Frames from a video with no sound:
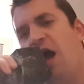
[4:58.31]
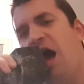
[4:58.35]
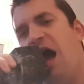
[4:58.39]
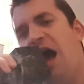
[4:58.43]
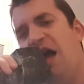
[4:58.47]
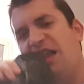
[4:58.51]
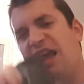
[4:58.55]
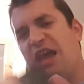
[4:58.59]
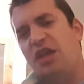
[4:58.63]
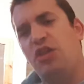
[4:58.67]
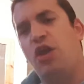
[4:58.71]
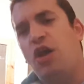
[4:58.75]

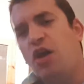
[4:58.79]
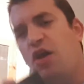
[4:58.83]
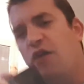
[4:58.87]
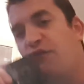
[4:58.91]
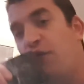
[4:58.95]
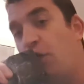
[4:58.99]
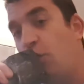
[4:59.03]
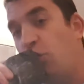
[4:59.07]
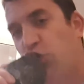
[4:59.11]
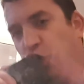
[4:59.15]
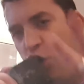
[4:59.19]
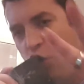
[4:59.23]
I said
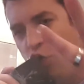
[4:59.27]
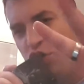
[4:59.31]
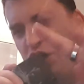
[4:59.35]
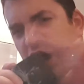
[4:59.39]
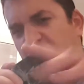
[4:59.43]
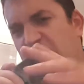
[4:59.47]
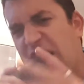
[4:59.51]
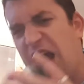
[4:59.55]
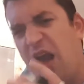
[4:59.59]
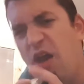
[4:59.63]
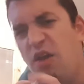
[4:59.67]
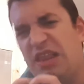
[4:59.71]
for 2
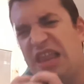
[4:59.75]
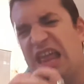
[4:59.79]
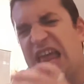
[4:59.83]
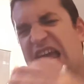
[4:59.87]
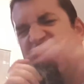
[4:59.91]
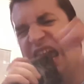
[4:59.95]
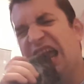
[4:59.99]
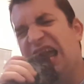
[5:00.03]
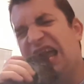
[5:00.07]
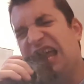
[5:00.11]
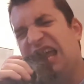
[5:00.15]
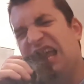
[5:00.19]
shout outs
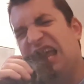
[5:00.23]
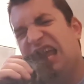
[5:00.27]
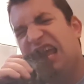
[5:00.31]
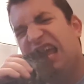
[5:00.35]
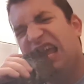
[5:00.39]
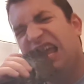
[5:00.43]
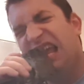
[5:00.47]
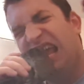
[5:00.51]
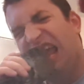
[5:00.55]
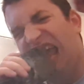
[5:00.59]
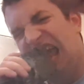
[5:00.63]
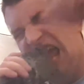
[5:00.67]

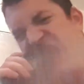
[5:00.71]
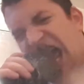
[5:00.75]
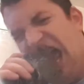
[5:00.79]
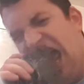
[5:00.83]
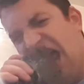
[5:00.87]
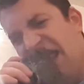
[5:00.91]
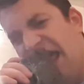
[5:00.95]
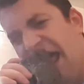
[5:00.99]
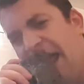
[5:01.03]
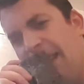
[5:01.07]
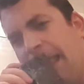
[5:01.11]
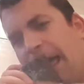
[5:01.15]

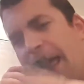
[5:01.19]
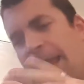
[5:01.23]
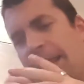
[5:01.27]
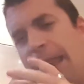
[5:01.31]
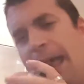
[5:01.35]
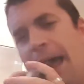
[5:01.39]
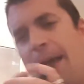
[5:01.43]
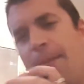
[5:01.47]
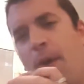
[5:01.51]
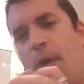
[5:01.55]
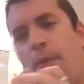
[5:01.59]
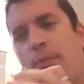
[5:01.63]
hit that like
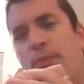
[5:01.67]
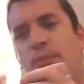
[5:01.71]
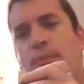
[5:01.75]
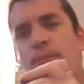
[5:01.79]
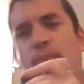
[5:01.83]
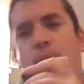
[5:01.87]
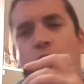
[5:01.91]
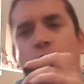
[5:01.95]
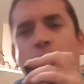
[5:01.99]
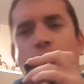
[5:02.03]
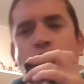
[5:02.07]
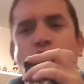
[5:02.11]
button,
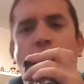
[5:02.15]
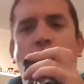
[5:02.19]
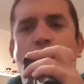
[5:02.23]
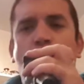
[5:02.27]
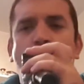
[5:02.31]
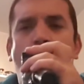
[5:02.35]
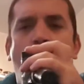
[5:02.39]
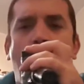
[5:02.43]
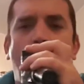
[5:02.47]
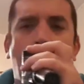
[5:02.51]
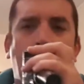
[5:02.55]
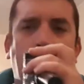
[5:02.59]

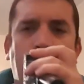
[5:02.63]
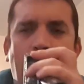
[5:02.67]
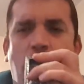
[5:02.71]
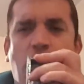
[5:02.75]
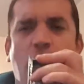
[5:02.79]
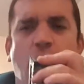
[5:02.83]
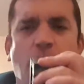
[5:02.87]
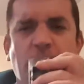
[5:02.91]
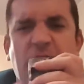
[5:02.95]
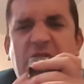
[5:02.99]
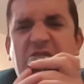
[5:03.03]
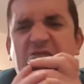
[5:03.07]
and rock
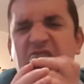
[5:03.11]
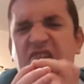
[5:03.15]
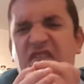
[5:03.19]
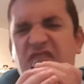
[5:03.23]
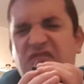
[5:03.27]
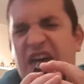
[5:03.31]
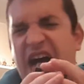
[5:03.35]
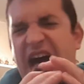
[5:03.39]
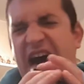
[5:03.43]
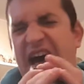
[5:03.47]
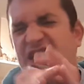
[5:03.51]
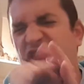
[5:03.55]
bottom,
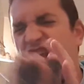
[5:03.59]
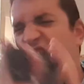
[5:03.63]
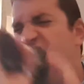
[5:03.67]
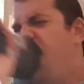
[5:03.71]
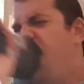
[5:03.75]
that's